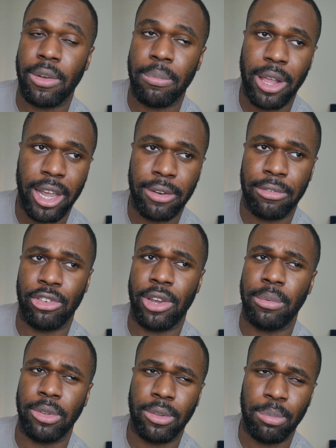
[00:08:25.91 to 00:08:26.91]
Applying for
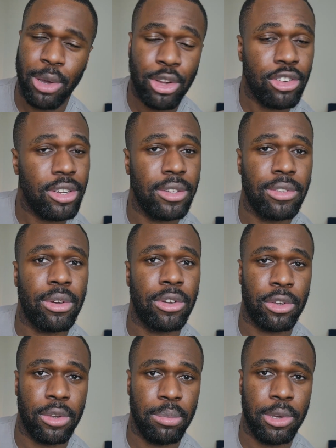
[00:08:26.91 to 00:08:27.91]
jobs is much easier on
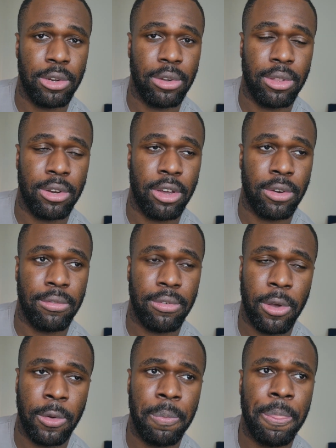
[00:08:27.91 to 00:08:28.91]
a computer than on a
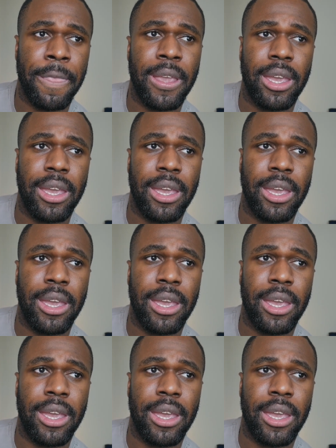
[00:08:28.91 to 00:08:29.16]
phone,